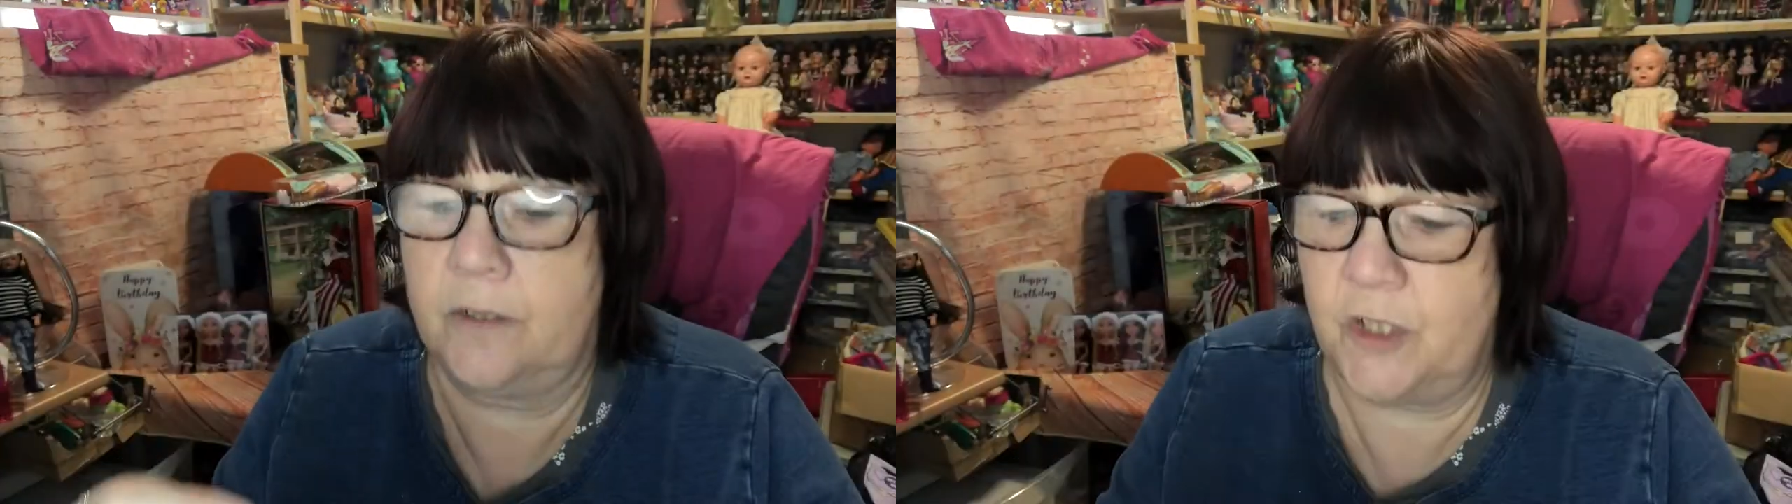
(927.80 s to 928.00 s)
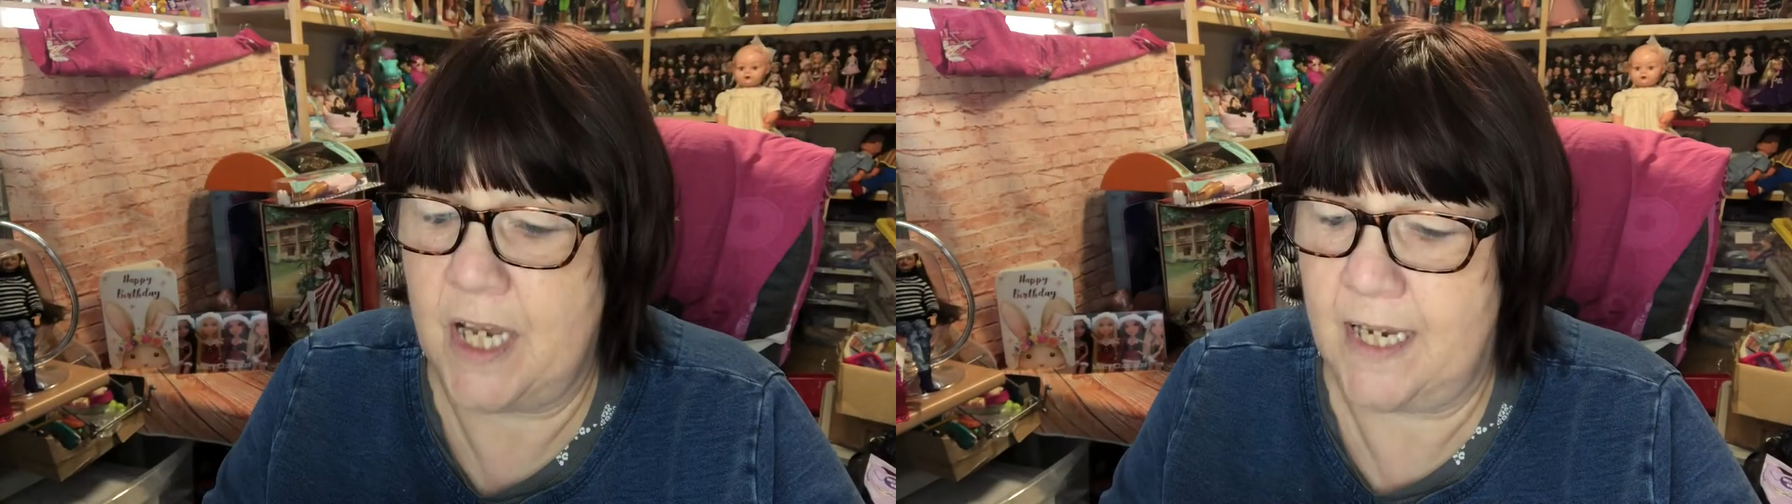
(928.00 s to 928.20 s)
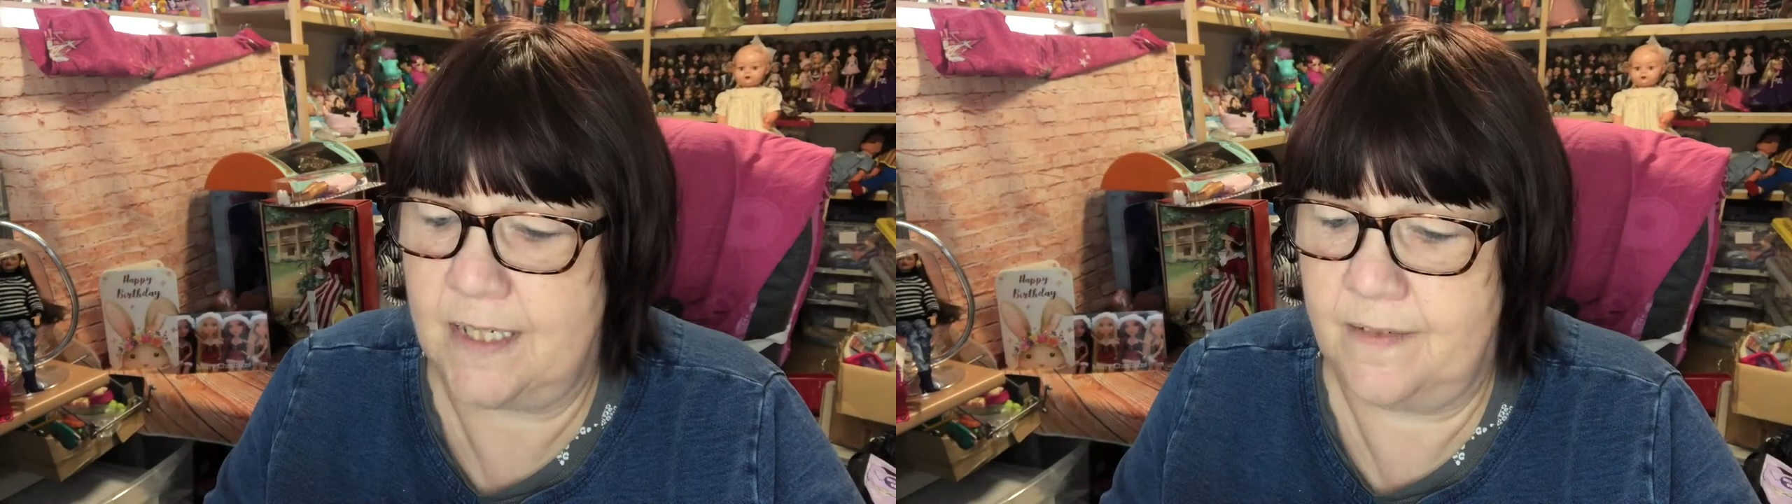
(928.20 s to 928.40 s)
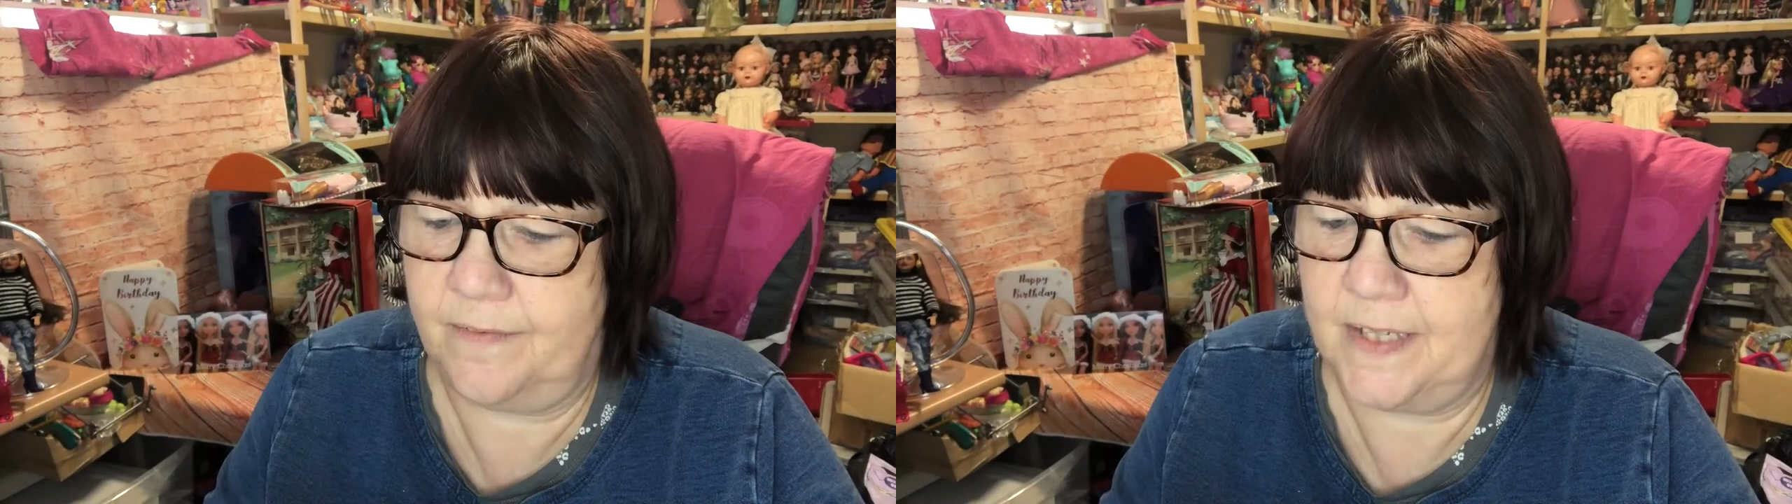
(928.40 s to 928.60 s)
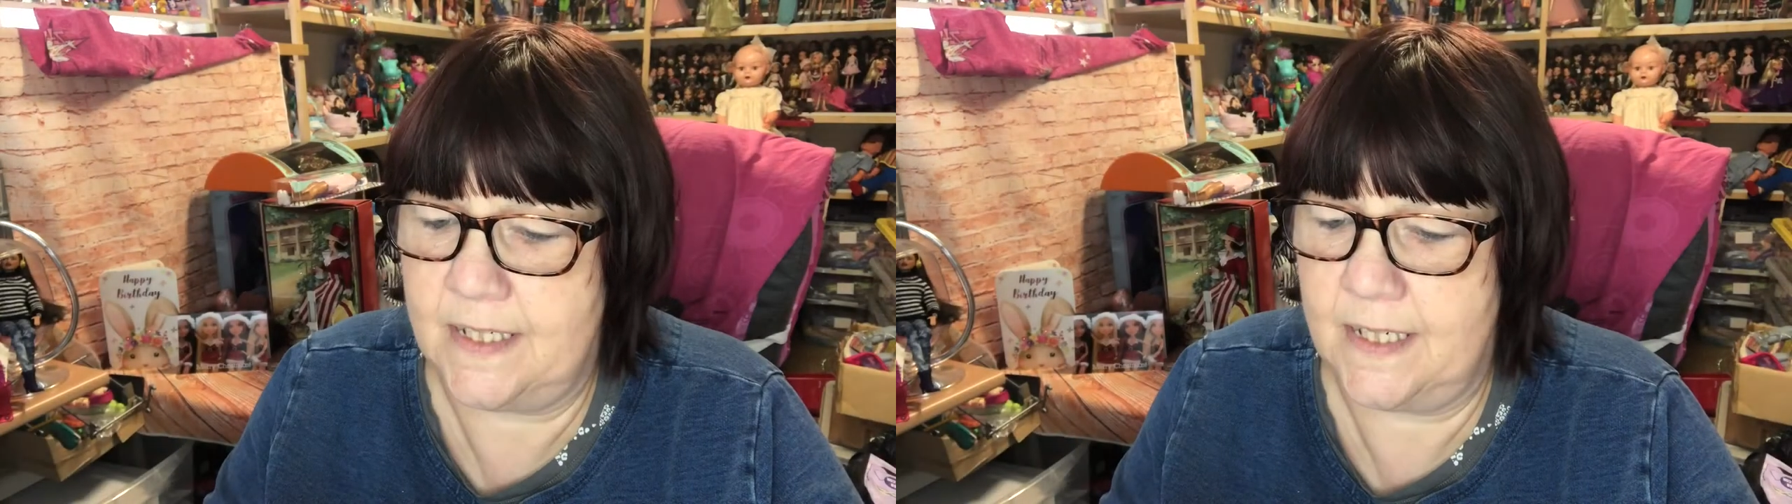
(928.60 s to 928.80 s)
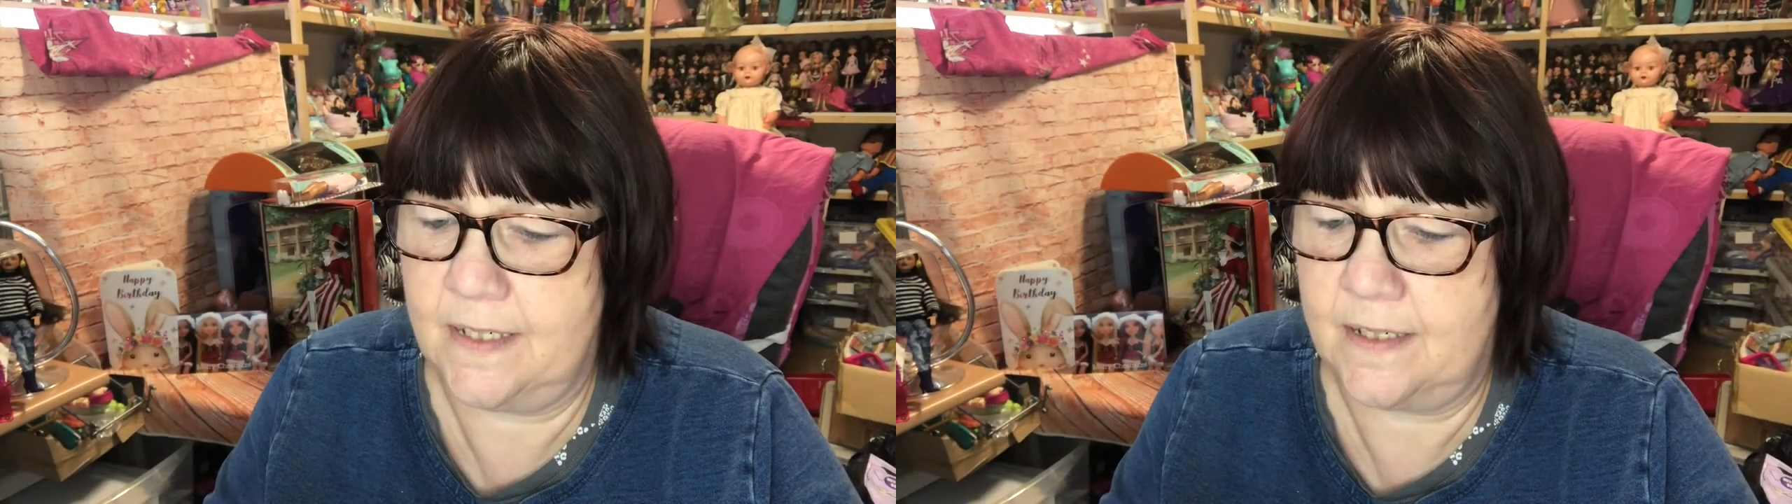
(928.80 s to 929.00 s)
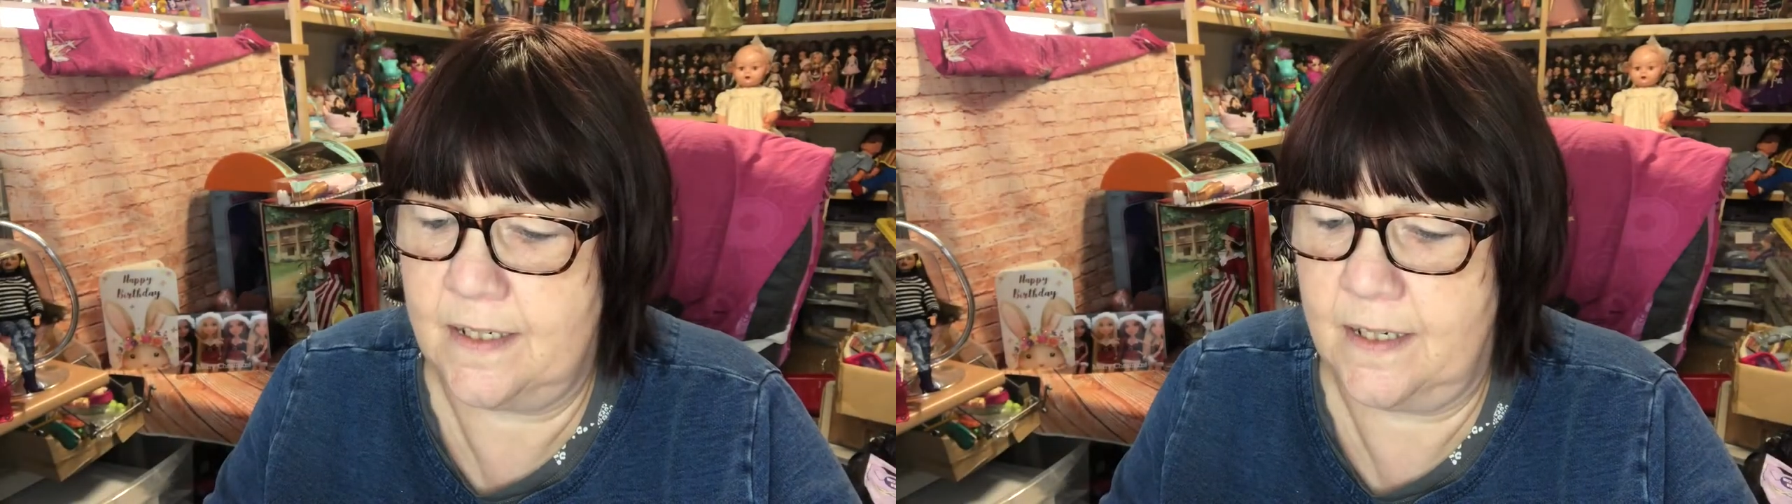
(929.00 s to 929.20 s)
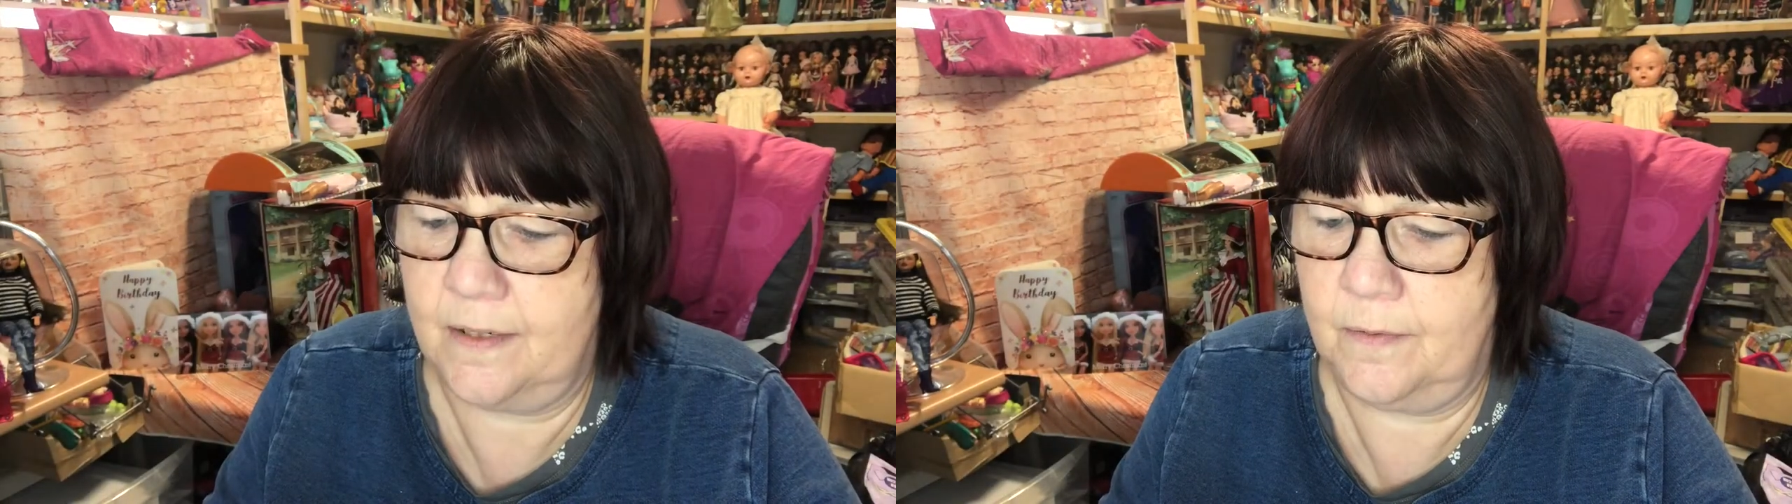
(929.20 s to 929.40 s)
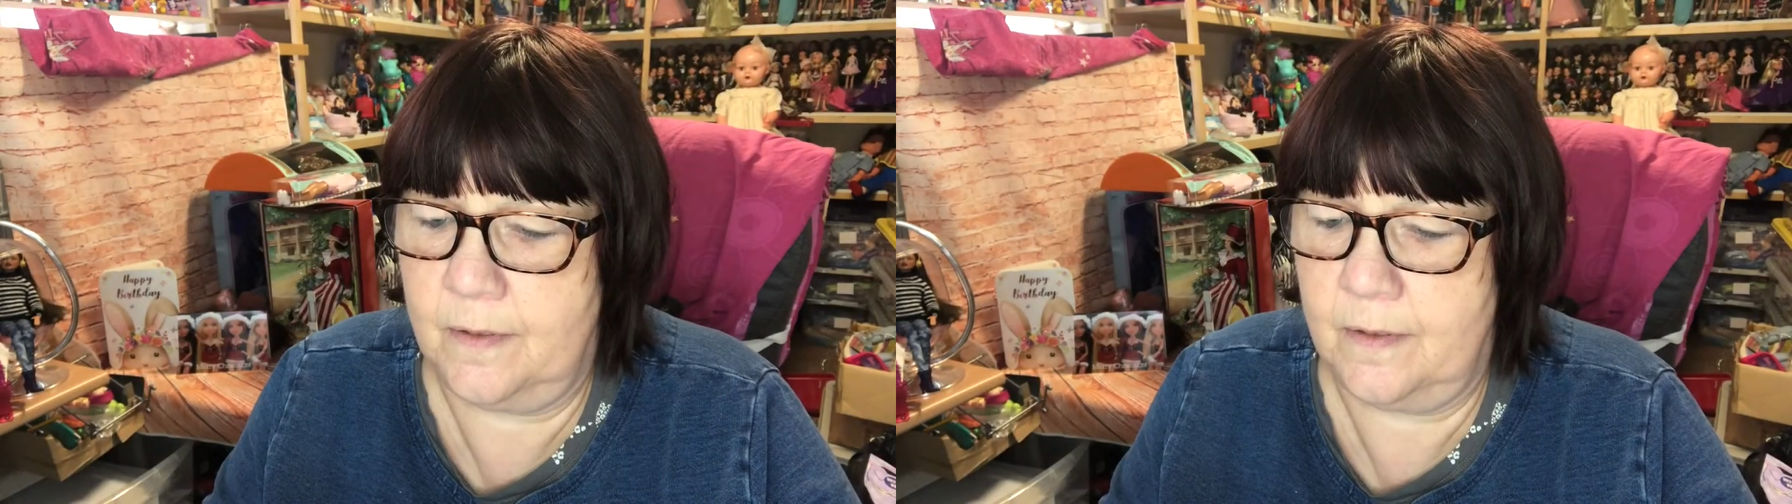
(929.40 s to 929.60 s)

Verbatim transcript: jack to fit into,